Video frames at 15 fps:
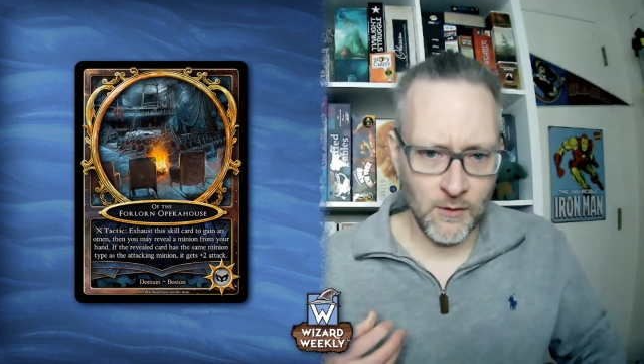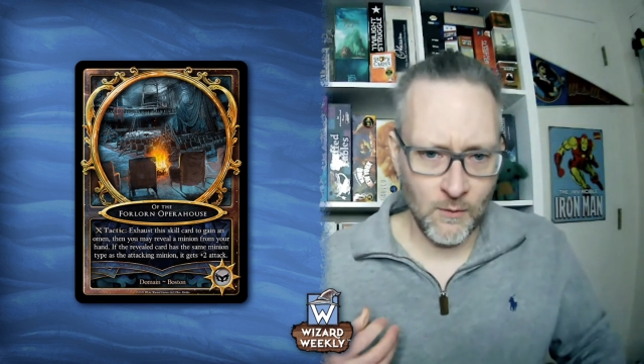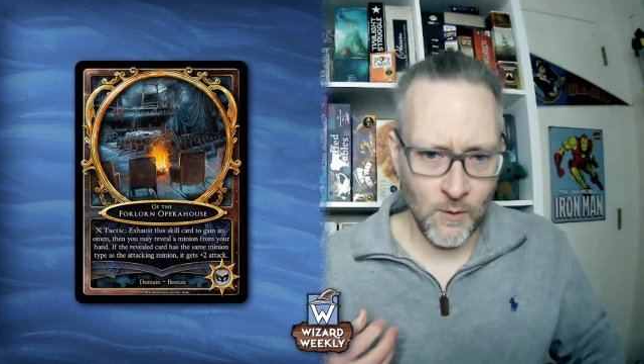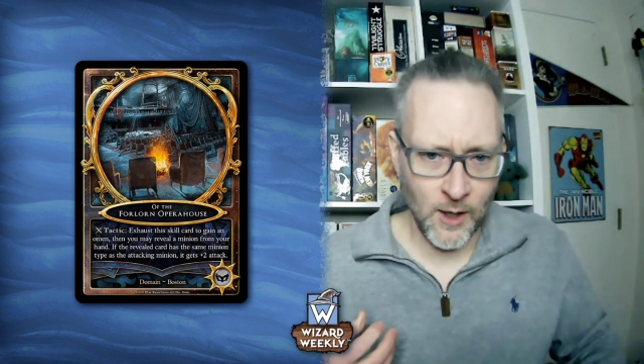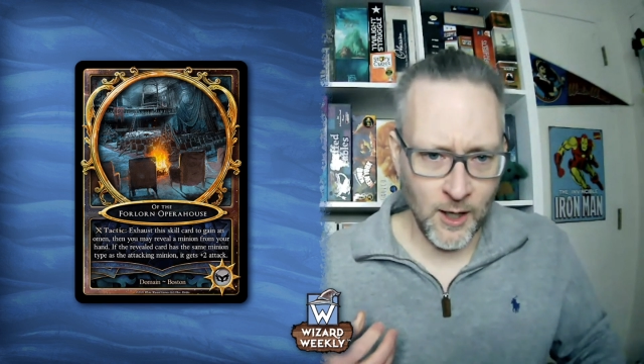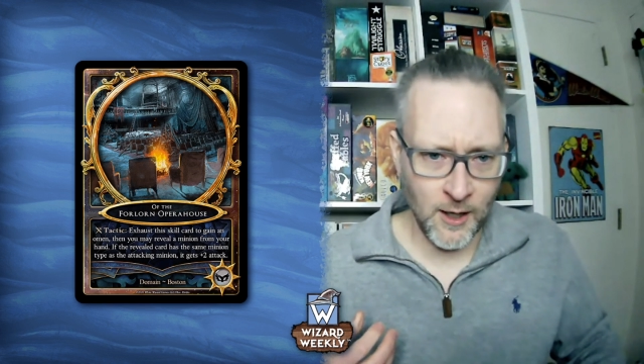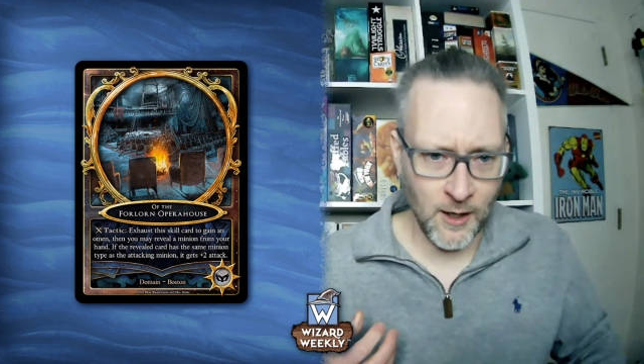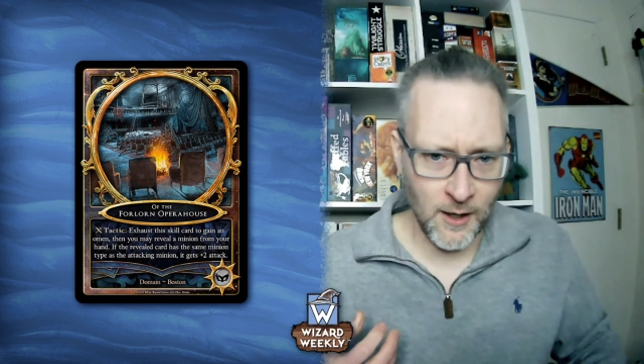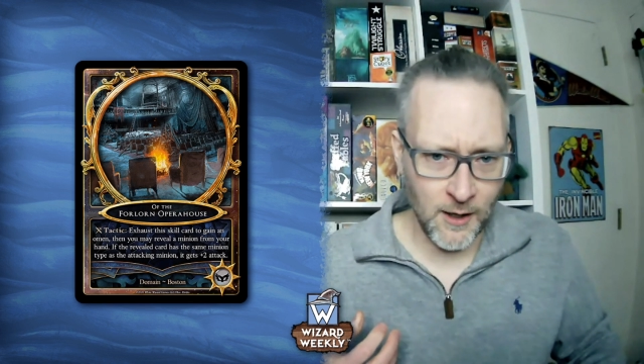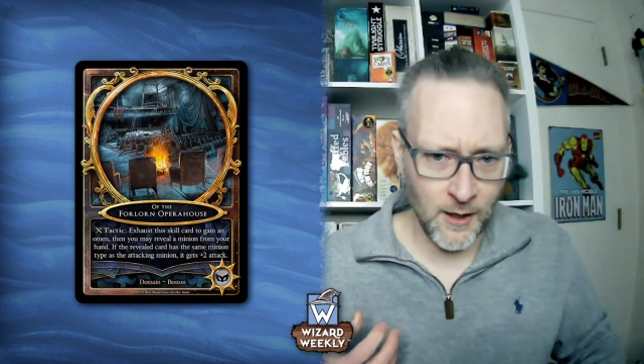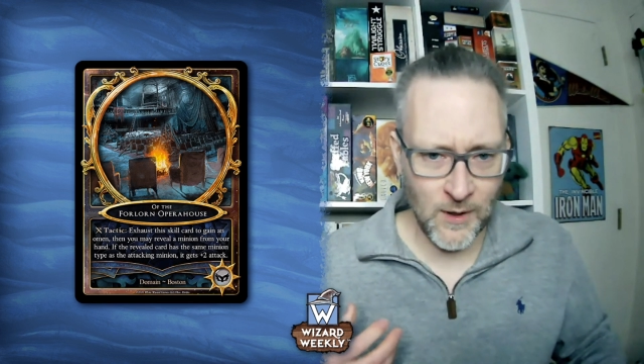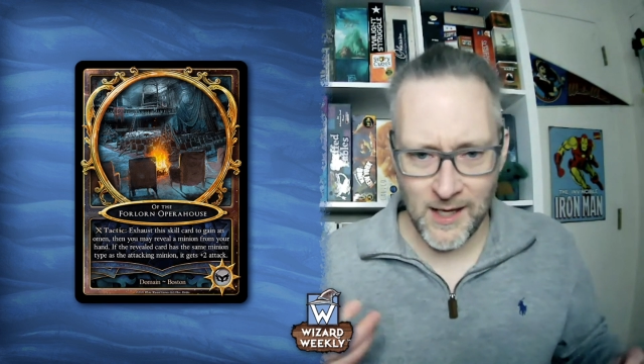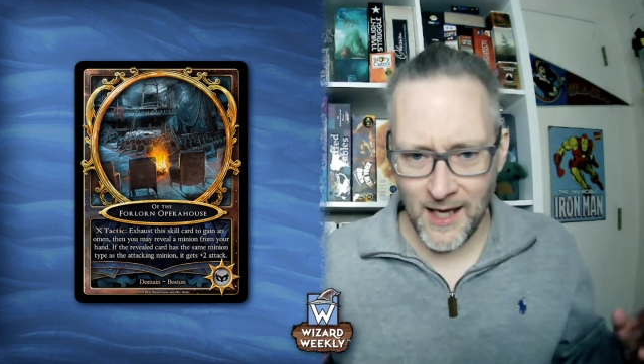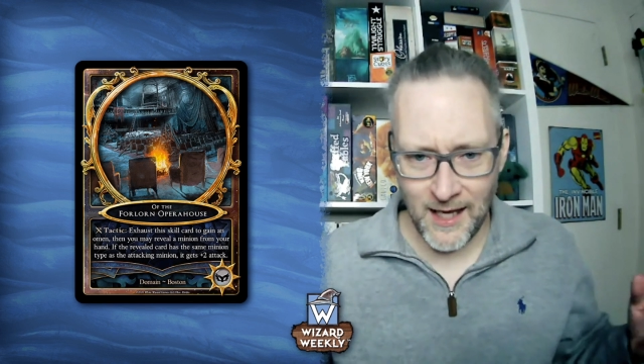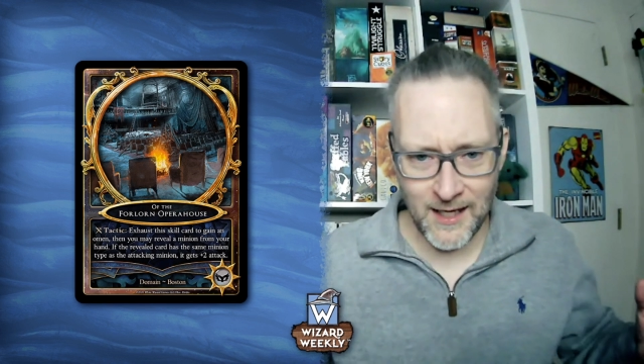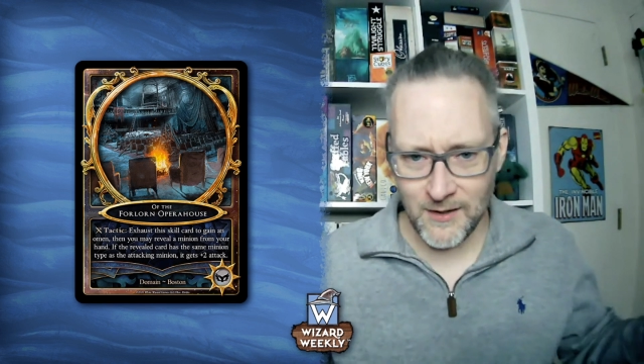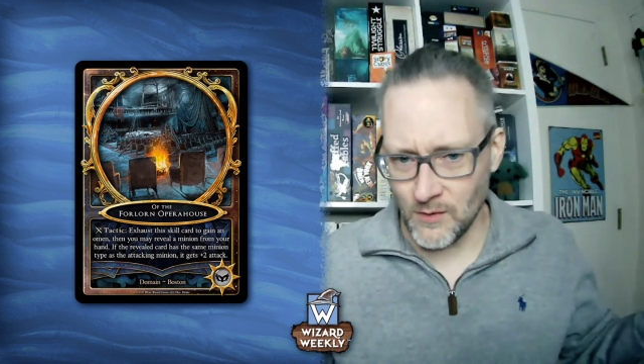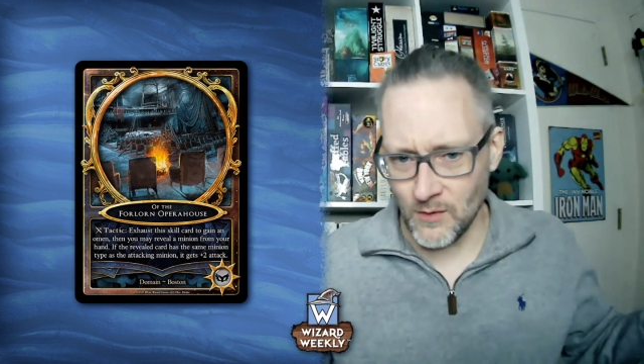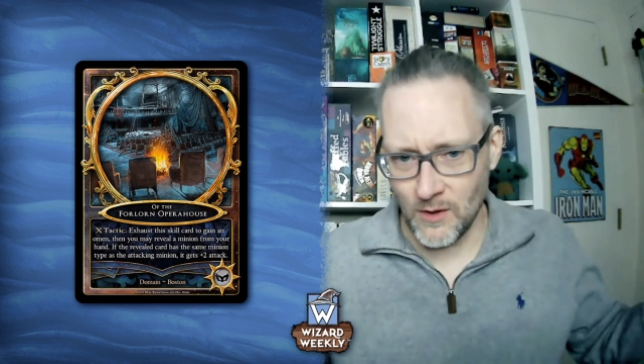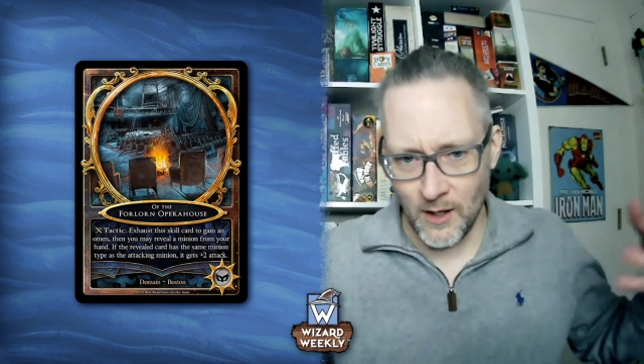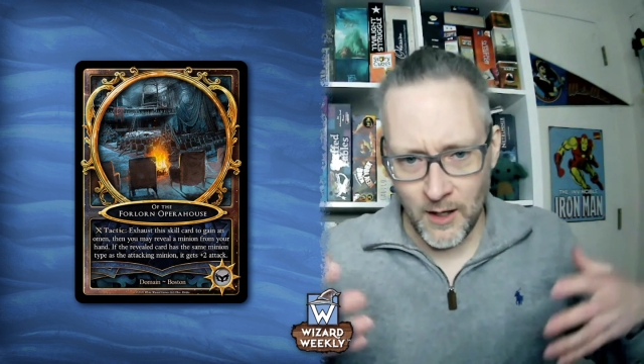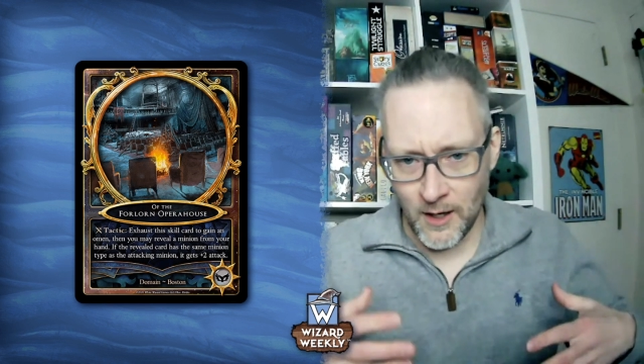where we can't do
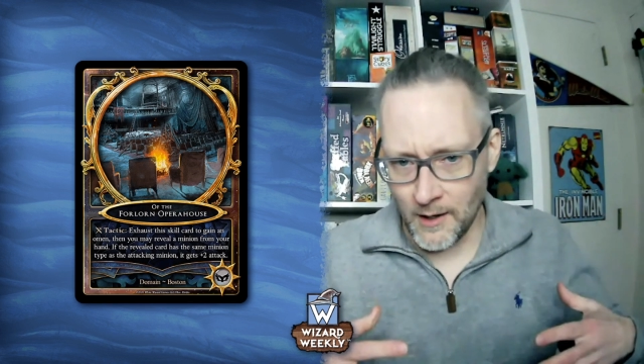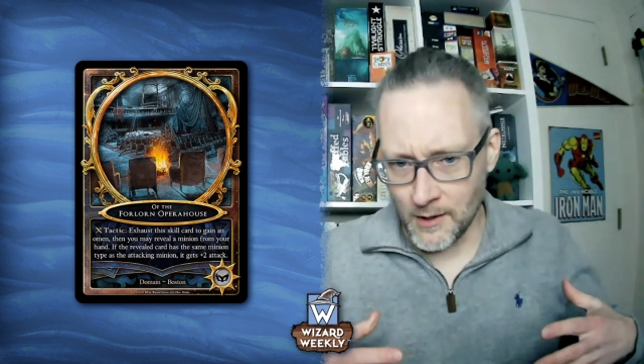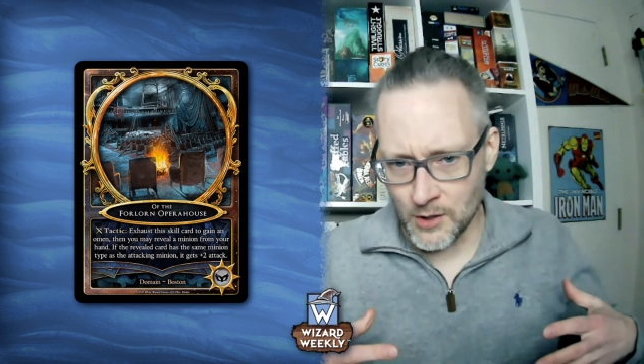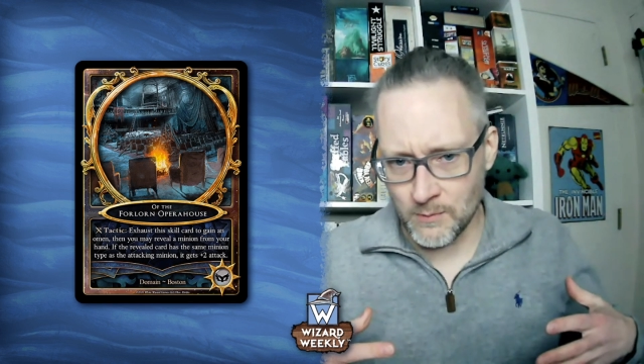the large